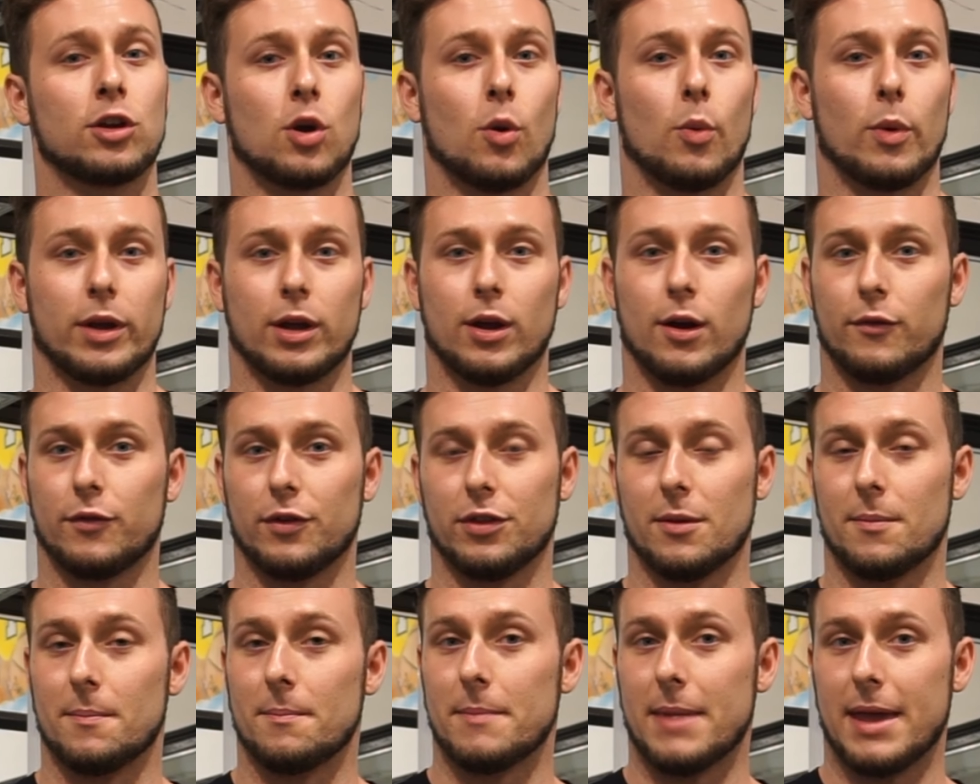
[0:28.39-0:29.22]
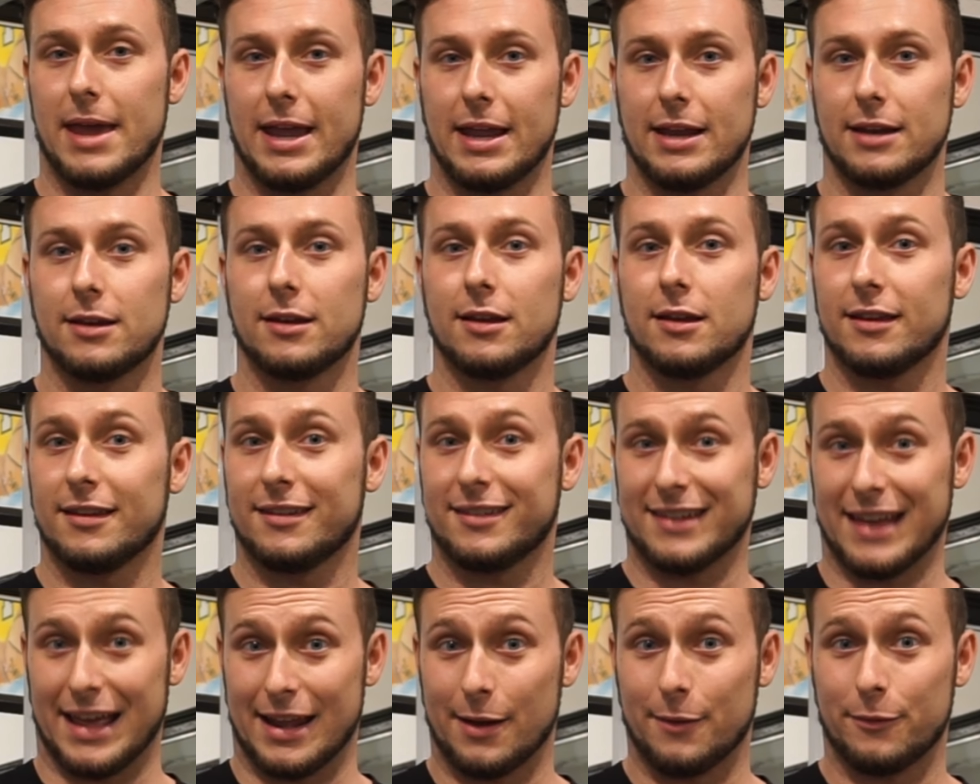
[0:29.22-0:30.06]
going over the main
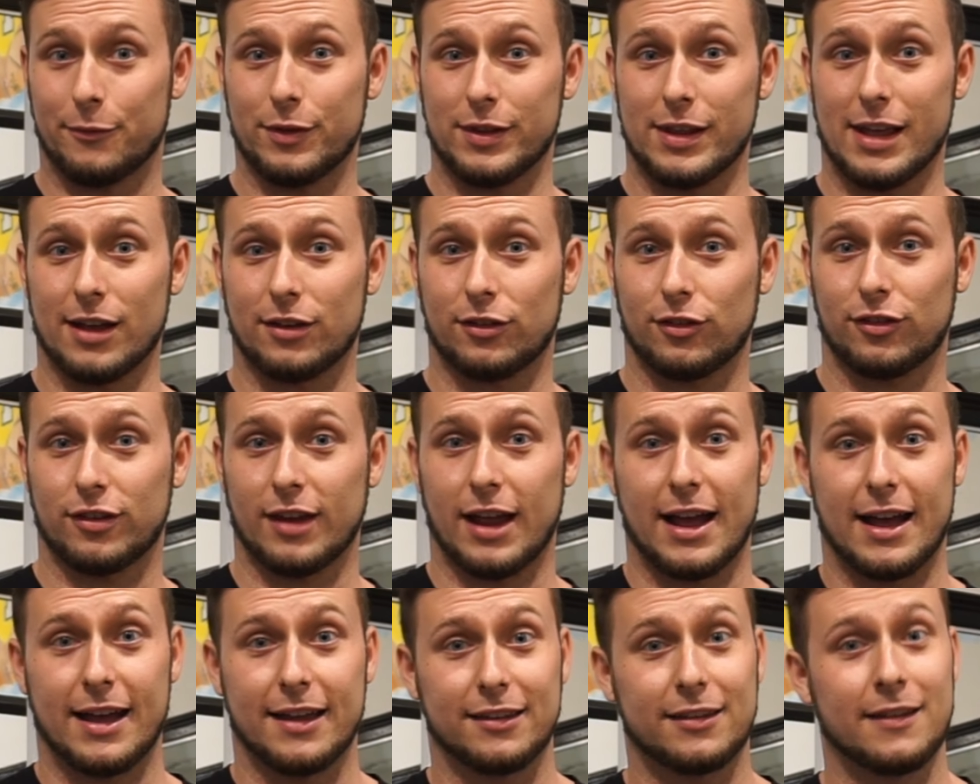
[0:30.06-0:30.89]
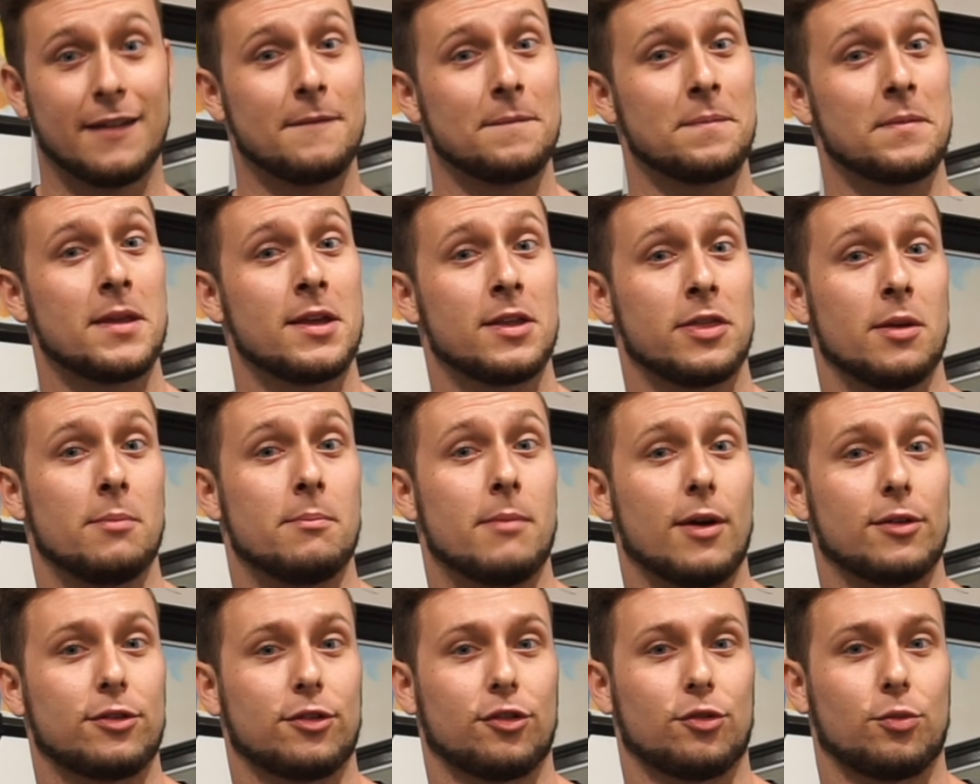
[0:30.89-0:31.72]
setup for the exercise, the
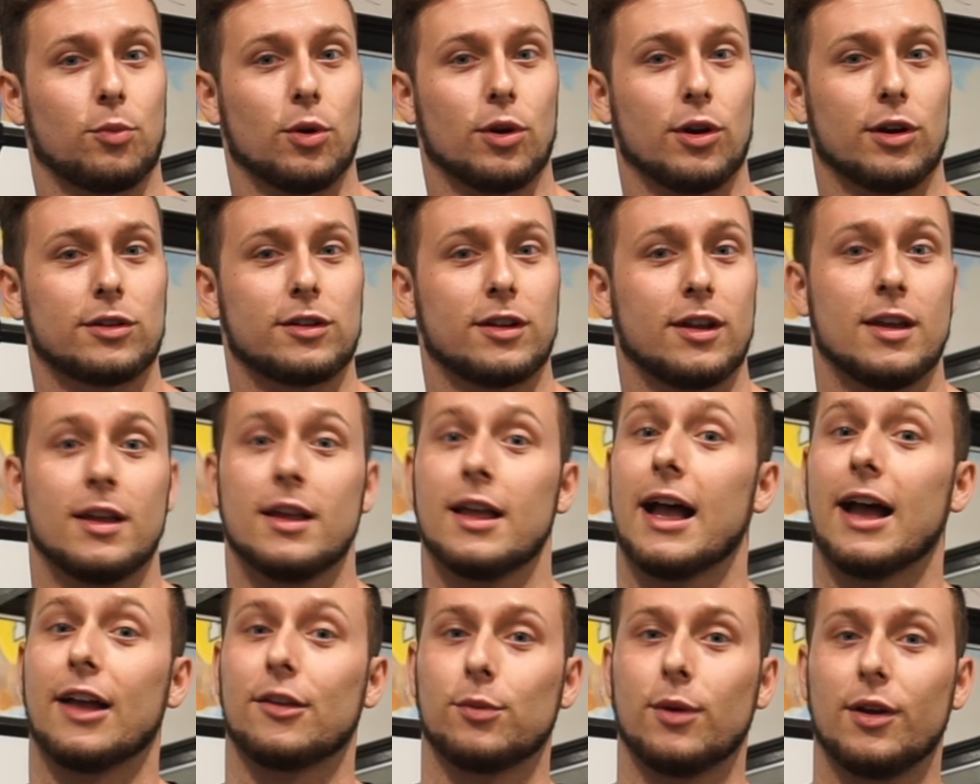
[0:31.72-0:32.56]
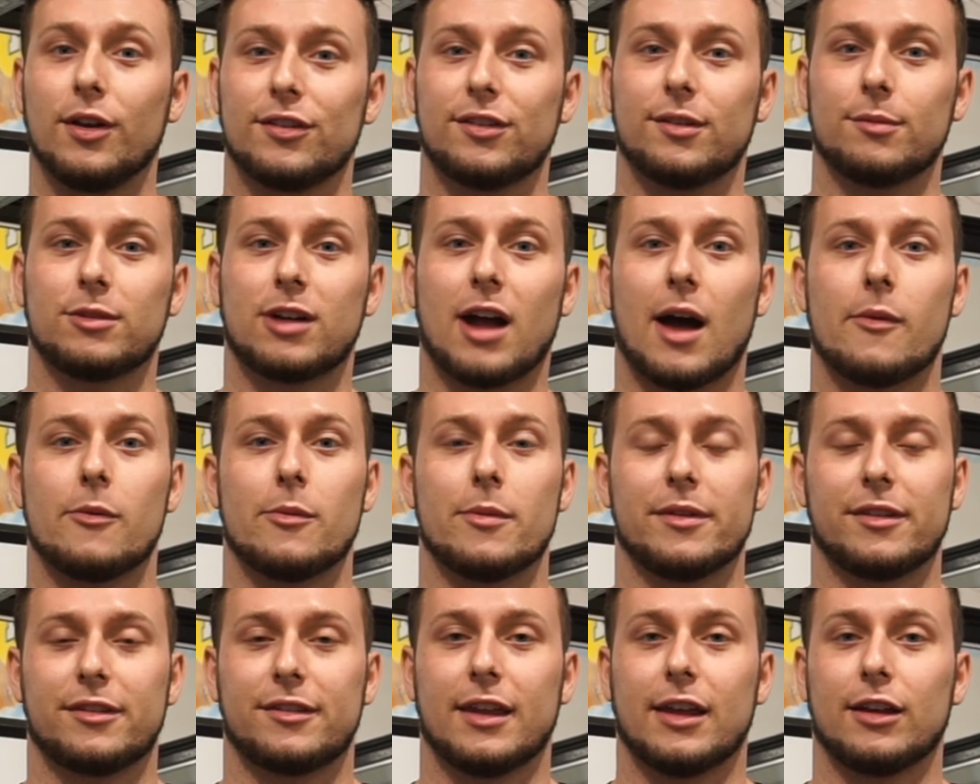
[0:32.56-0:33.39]
muscles worked, as well as some
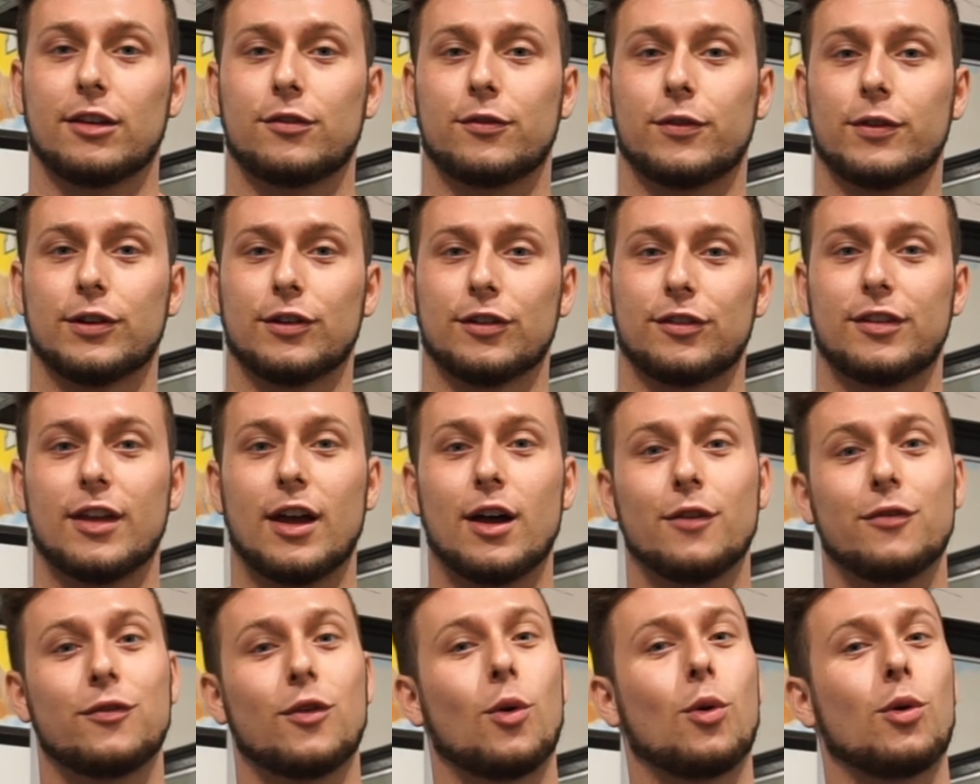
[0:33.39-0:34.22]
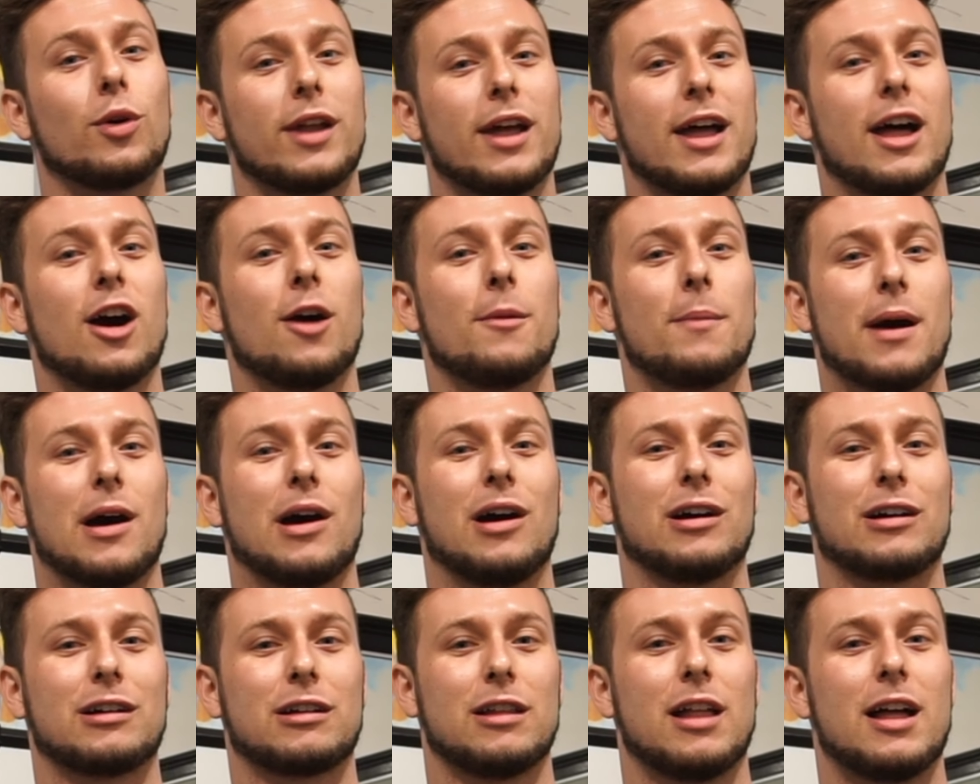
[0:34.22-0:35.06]
common mistakes for yourself or to help
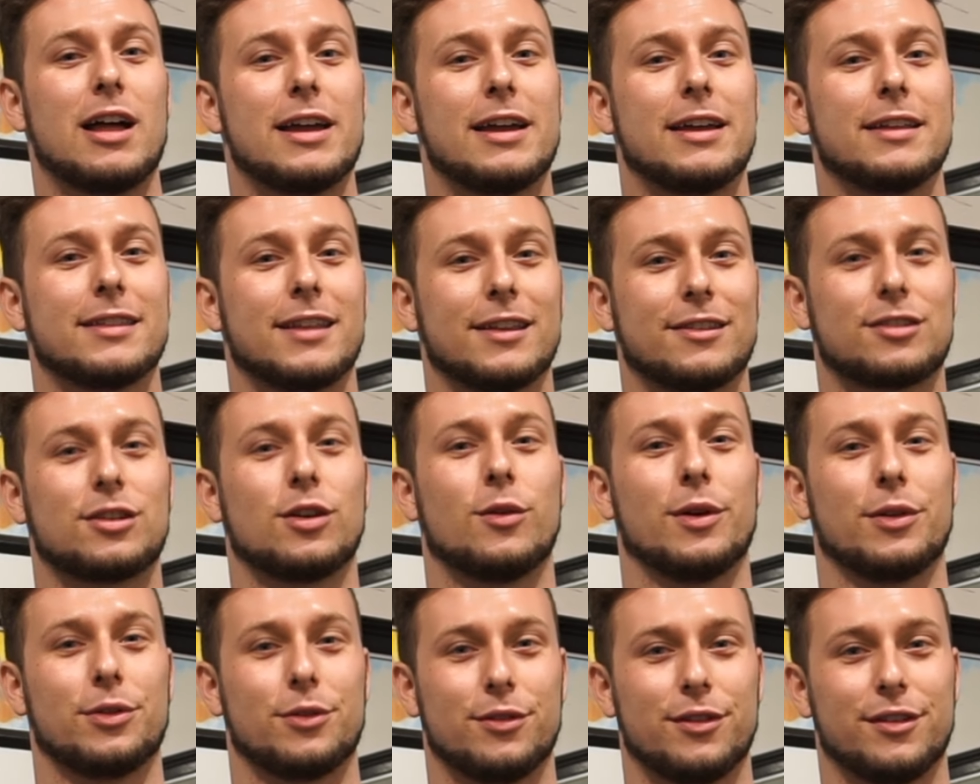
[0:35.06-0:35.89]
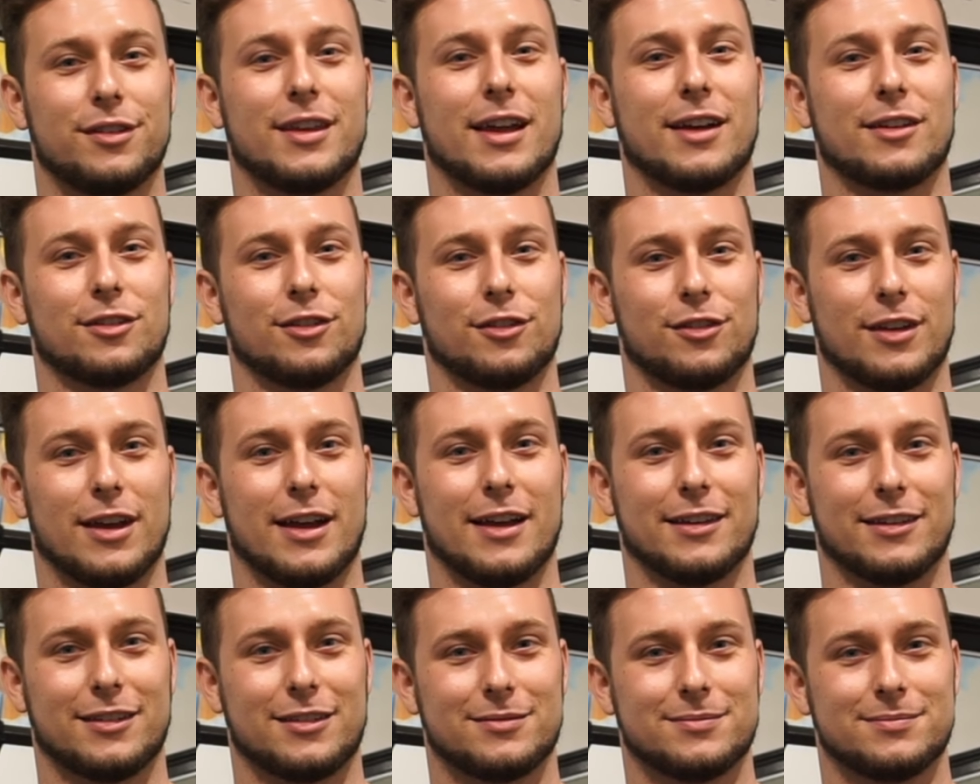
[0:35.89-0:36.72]
out a client that's going through this
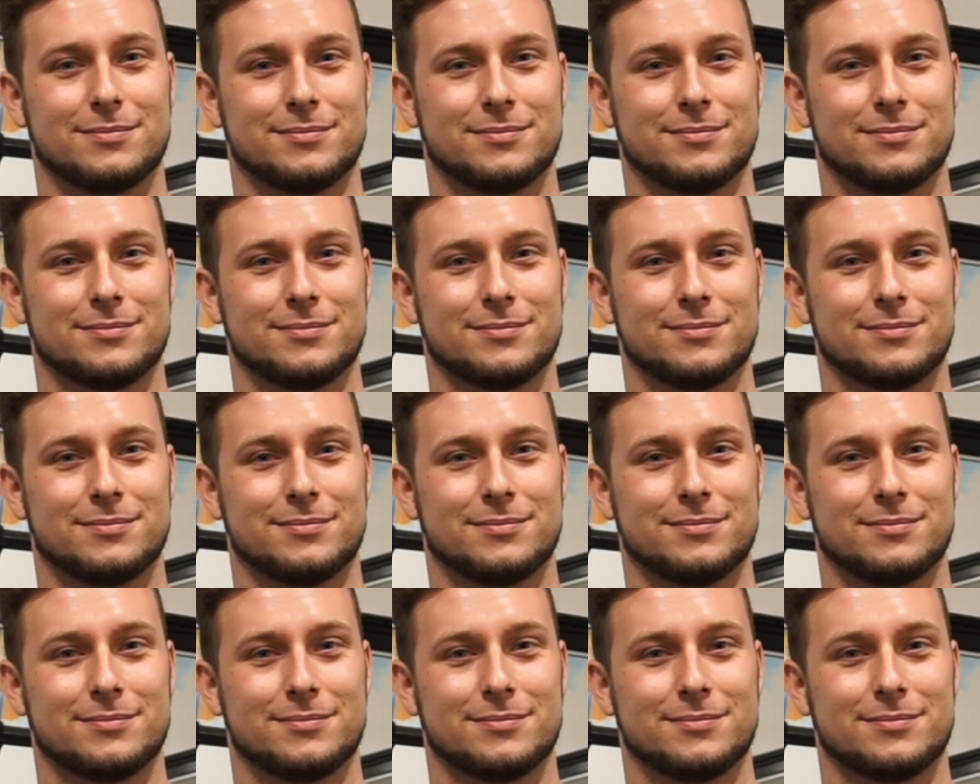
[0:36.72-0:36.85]
exercise.